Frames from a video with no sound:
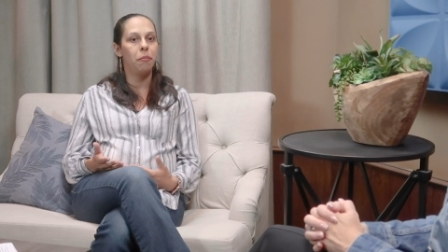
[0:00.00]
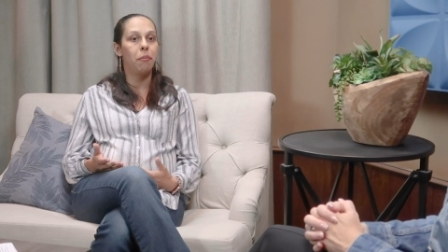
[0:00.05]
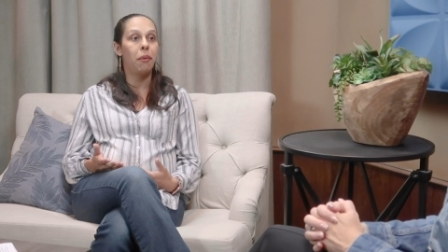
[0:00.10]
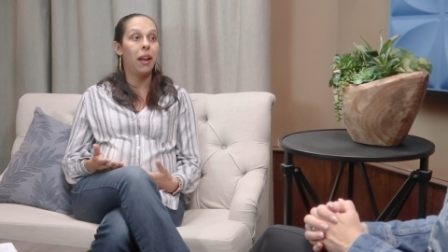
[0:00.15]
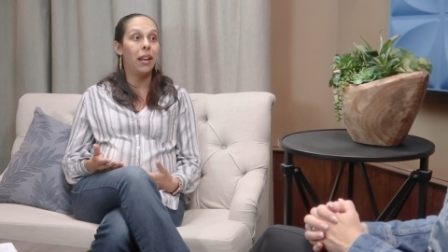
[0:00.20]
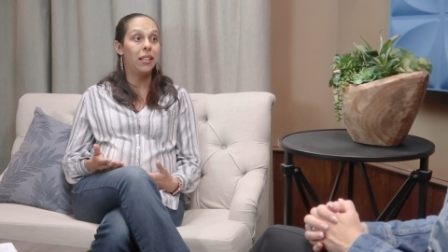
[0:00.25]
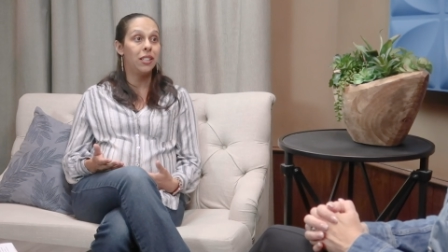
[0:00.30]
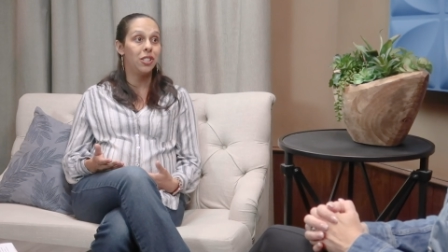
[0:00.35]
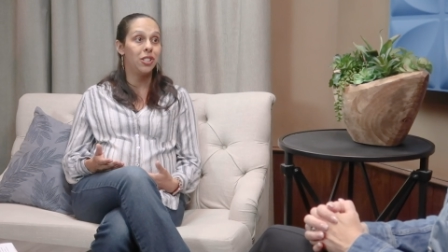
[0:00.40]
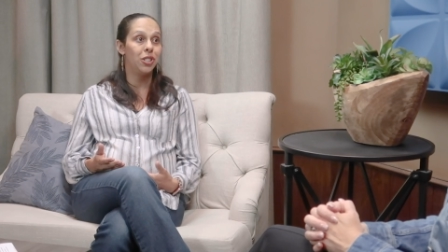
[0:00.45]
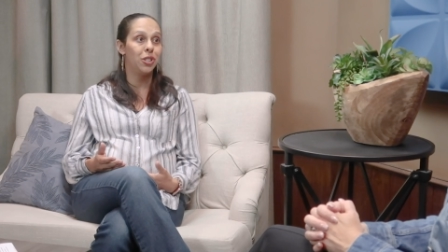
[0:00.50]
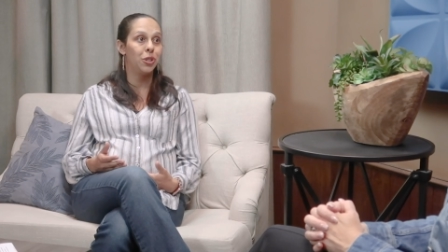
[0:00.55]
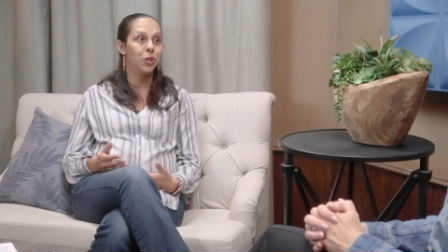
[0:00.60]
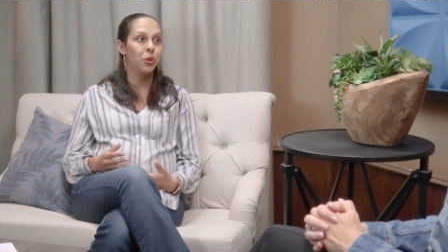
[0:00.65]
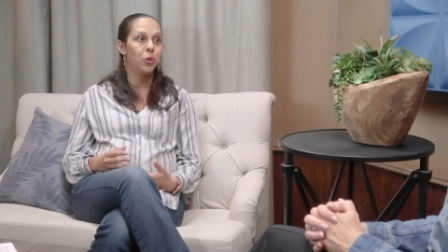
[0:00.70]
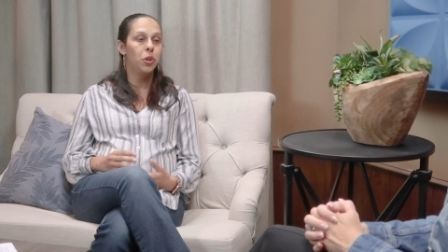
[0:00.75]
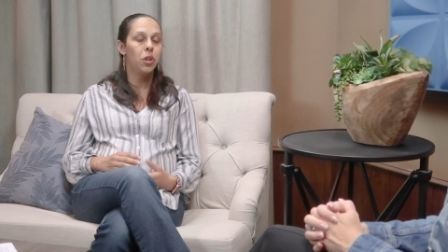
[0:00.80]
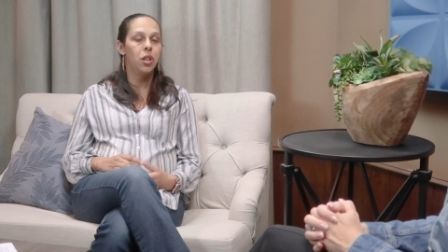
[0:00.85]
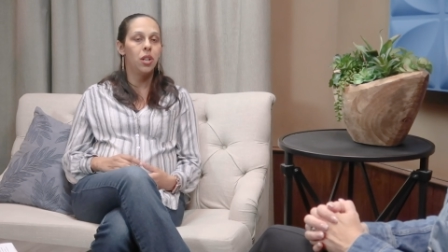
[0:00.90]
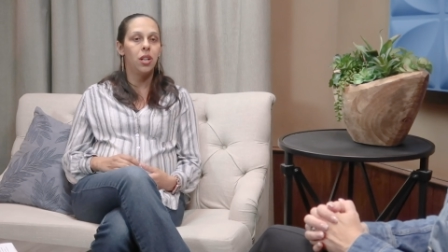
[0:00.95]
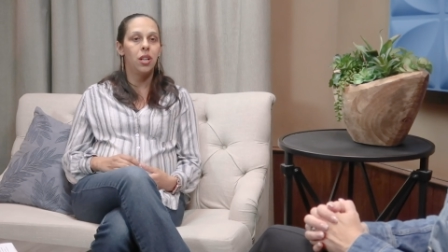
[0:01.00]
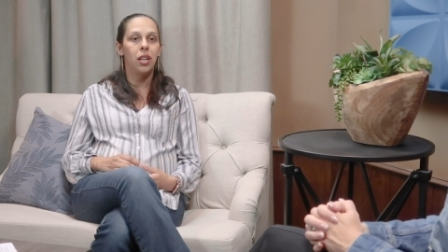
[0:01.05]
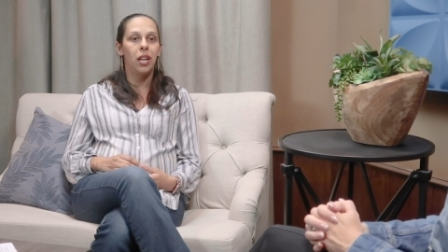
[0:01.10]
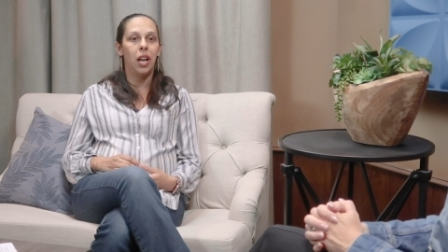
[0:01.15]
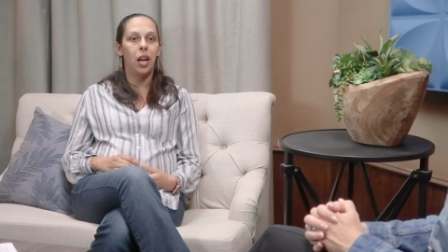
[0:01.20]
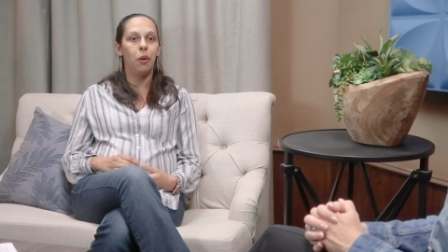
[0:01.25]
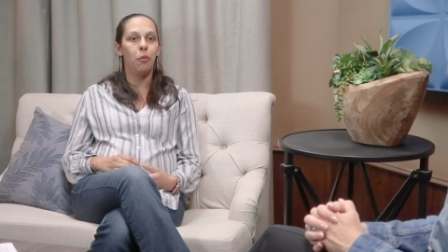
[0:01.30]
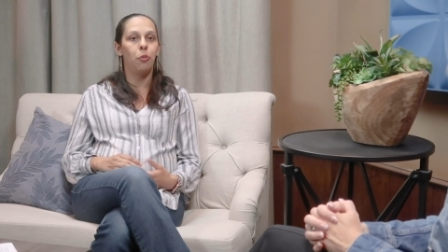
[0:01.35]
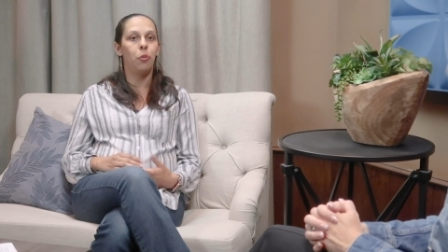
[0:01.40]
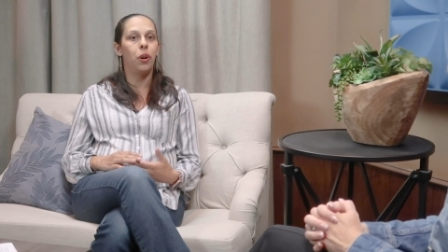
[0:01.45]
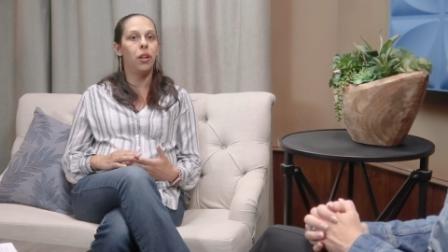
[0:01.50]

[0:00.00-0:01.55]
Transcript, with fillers: might do, um, mm-hmm.